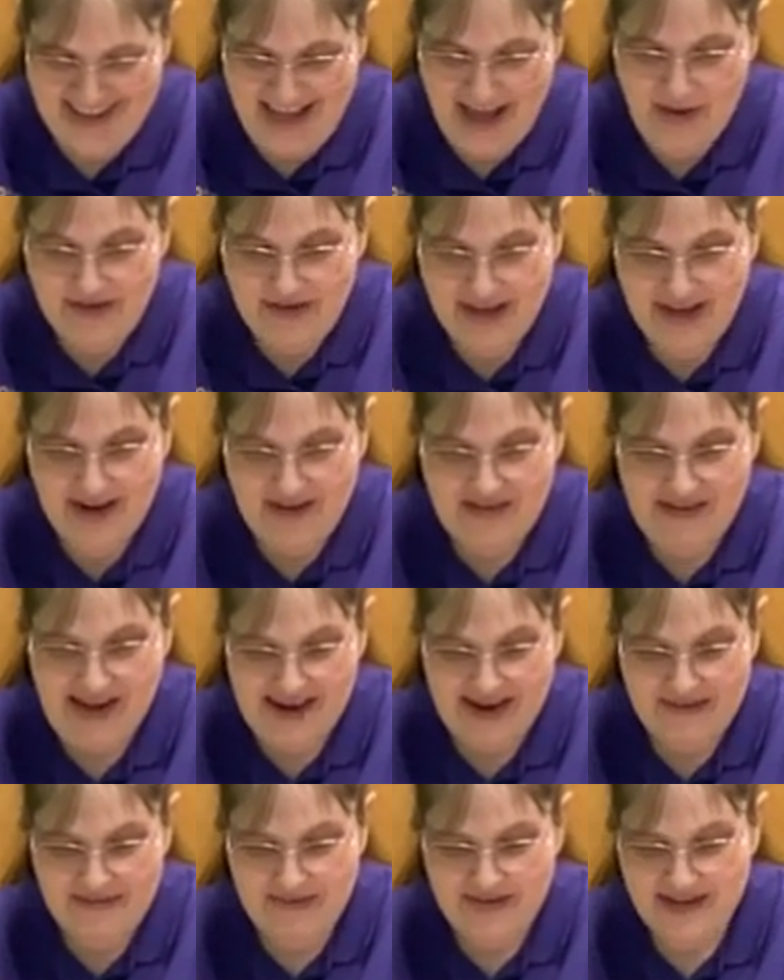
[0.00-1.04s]
I'll get it
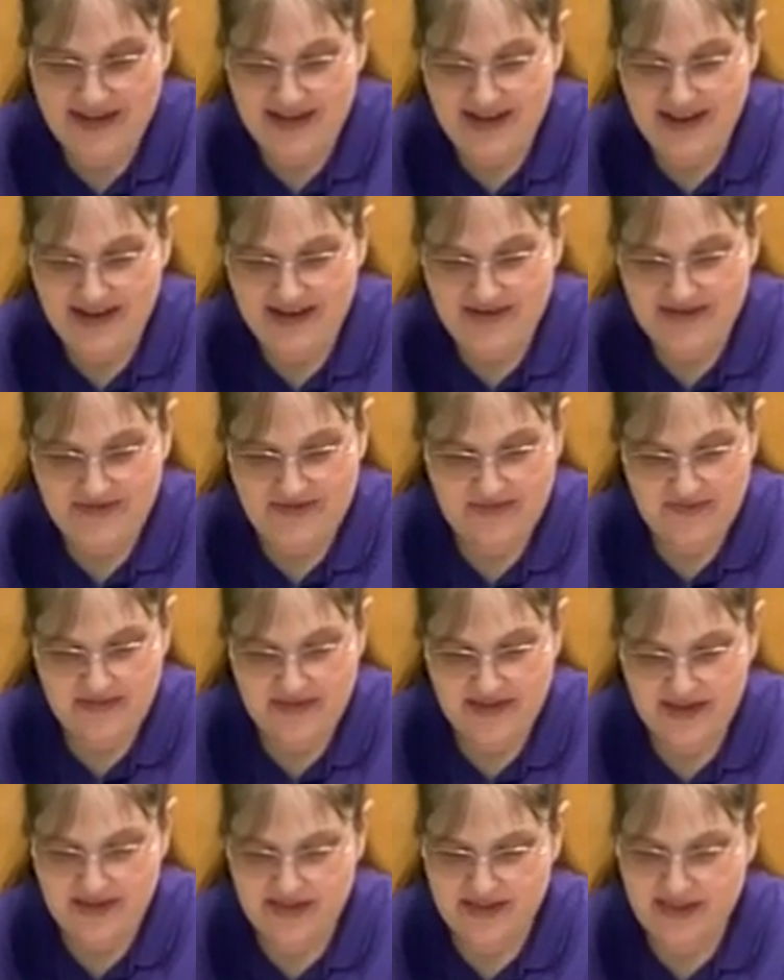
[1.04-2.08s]
right in a minute, y'all.
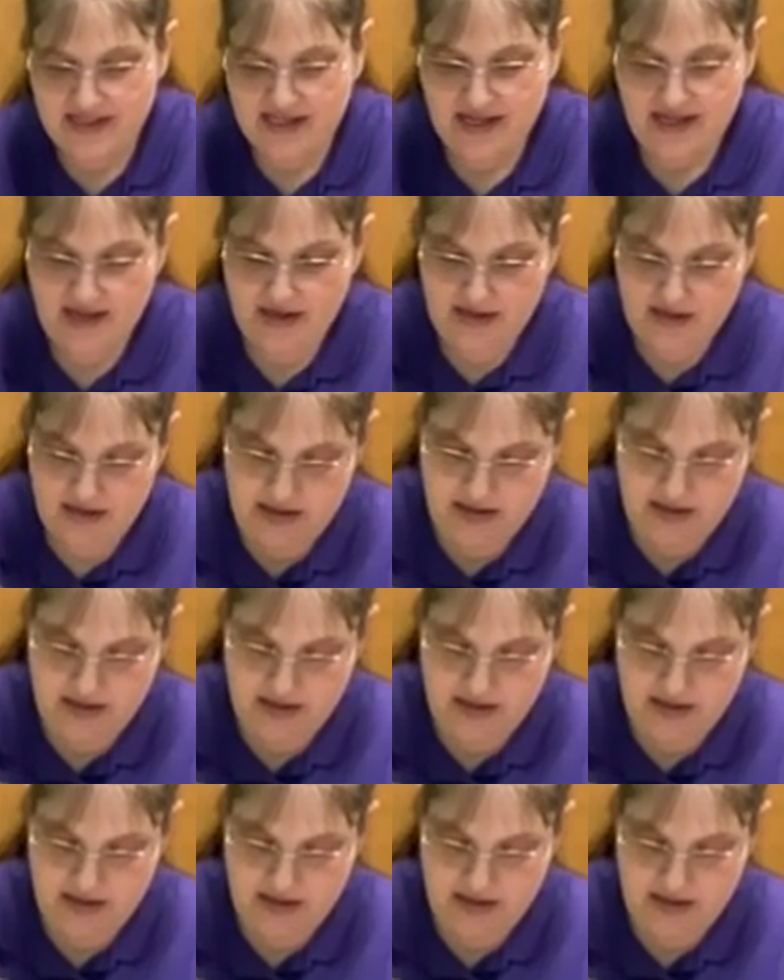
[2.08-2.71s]
Let's see.